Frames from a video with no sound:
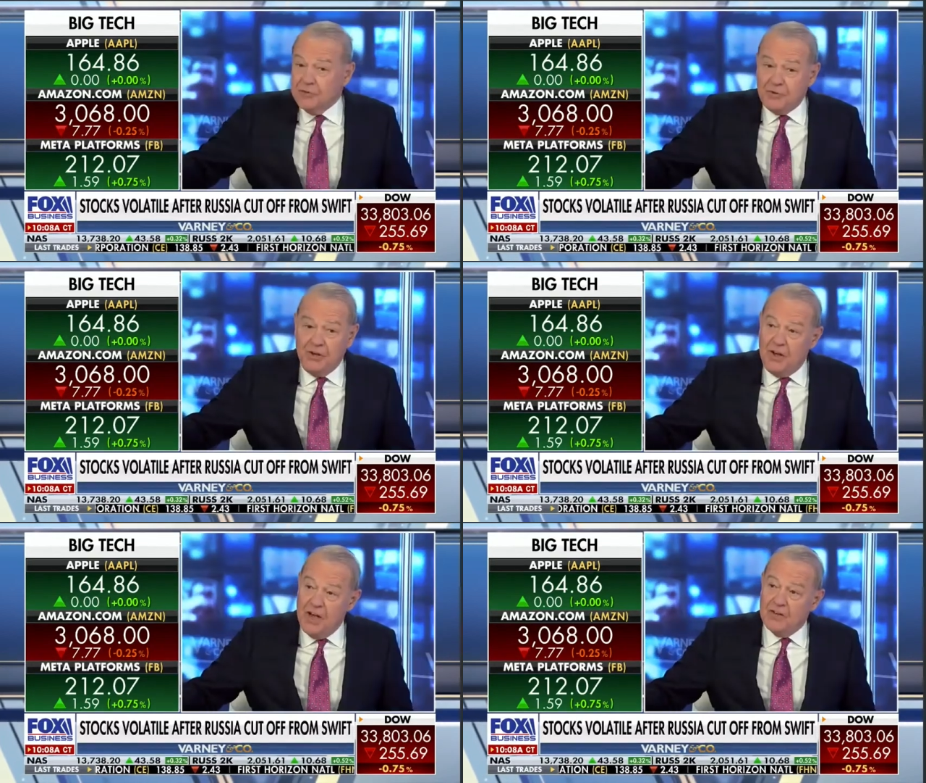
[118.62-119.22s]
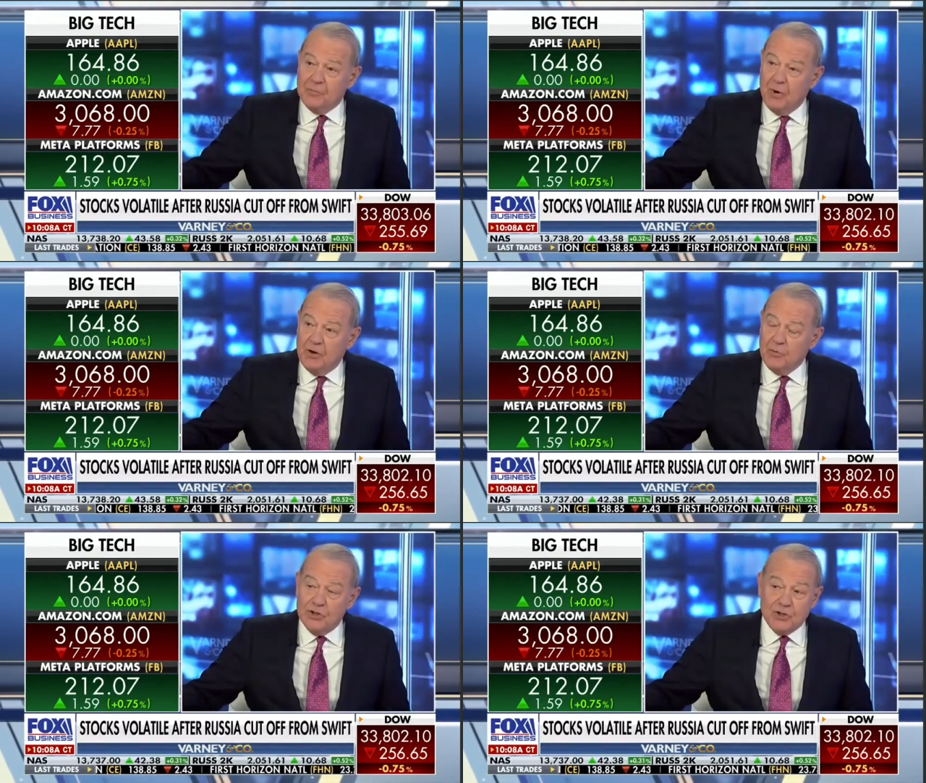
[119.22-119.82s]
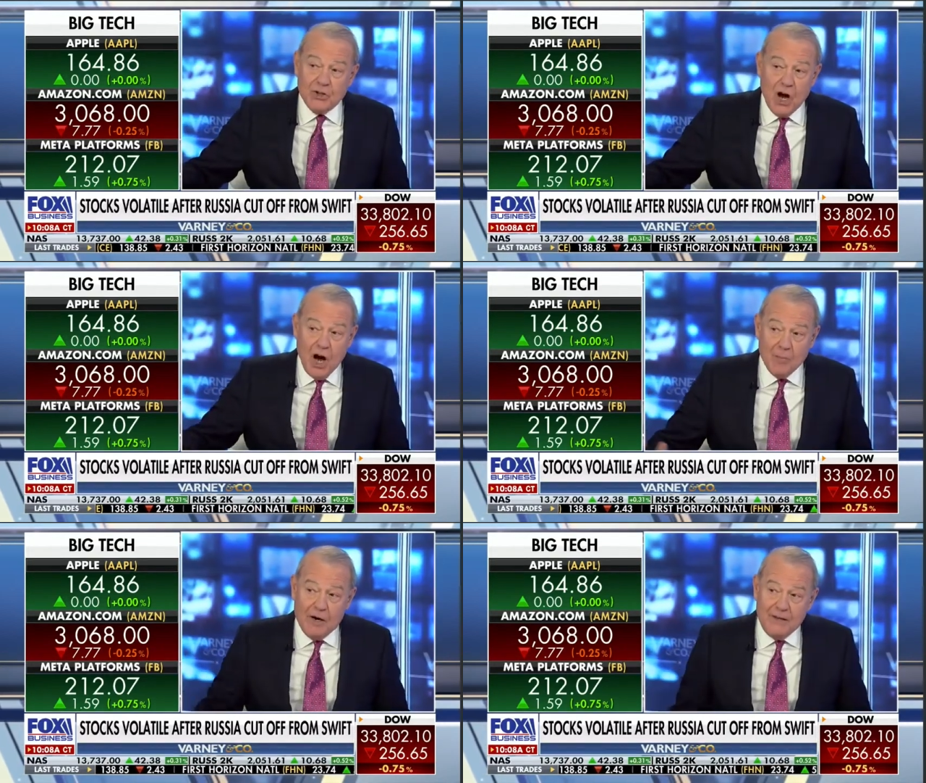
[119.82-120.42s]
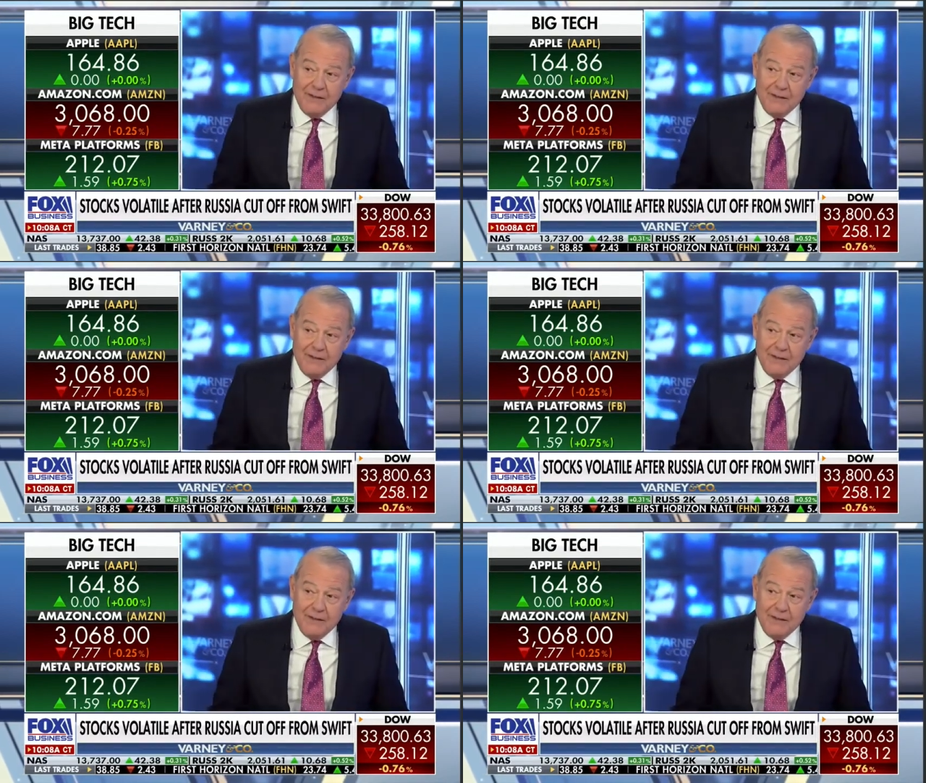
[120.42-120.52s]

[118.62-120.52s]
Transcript: of Kiev by Russian armor,